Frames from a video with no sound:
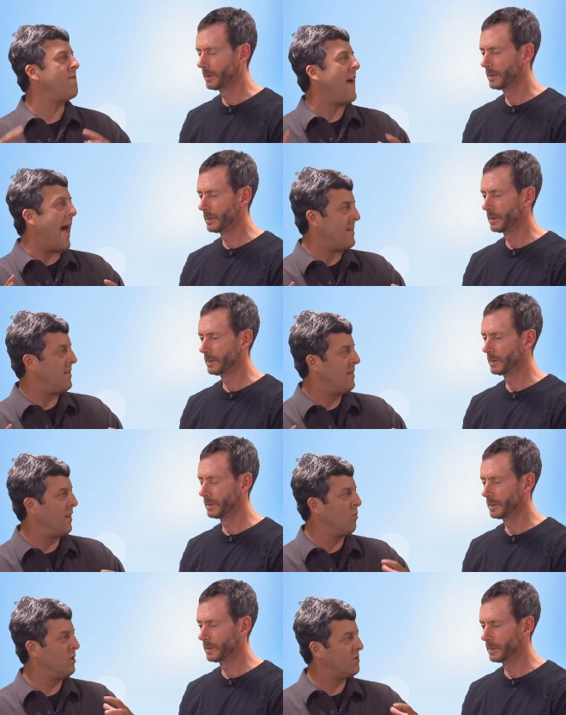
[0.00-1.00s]
Speaker 1: fat.
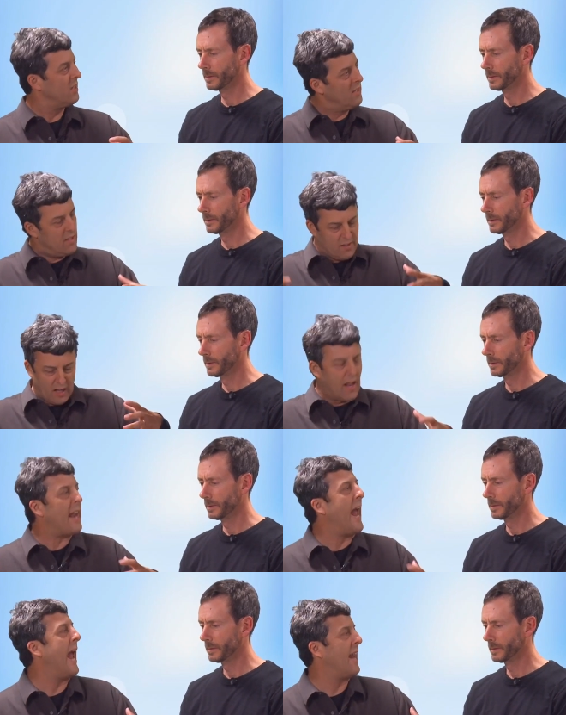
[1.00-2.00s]
In other words it's got a
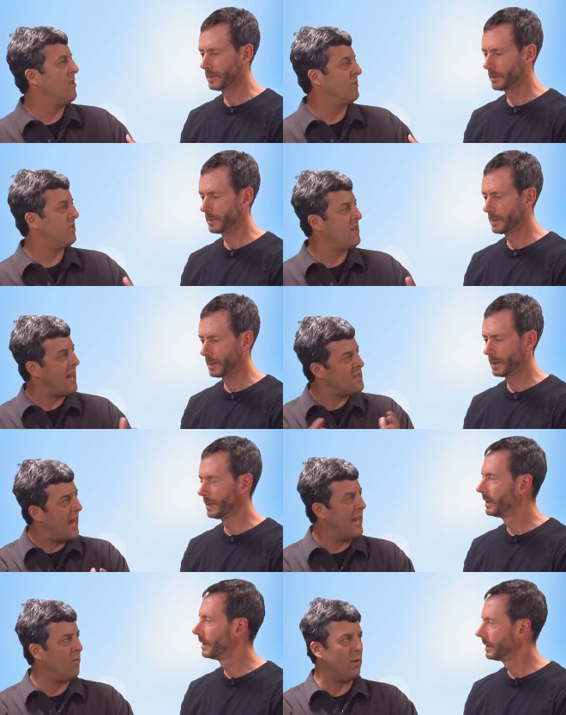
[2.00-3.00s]
lot of handles. It's not
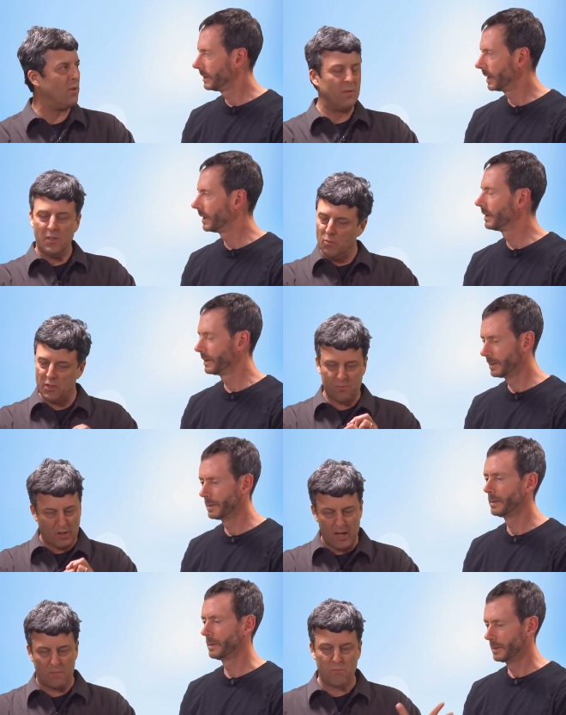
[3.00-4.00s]
tight. We're, yeah. We
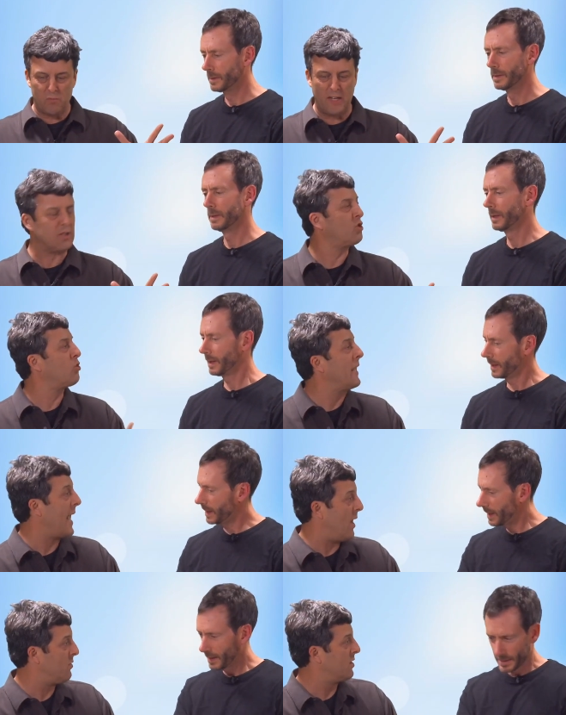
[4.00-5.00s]
just kind of did a
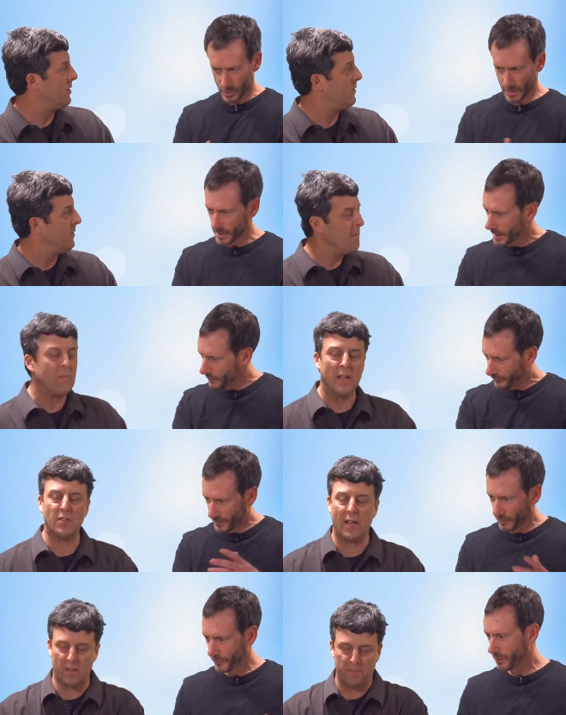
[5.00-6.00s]
string out. Getting a string, get a
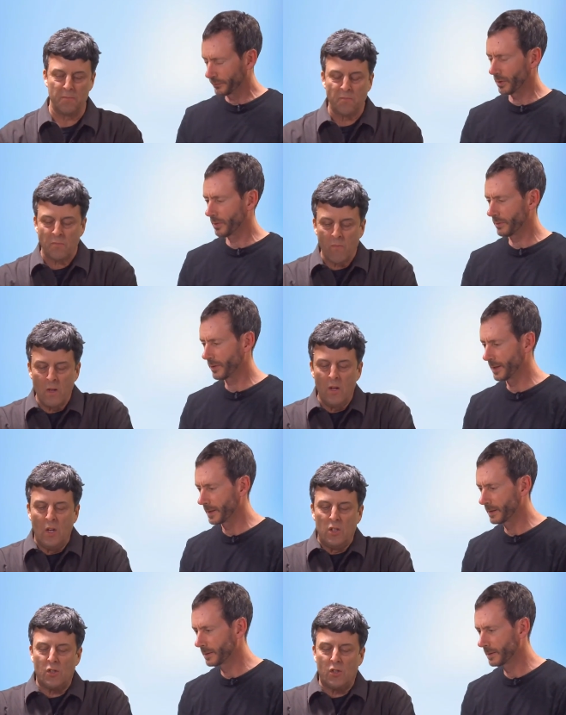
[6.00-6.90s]
feel exactly. for the flow of the thing.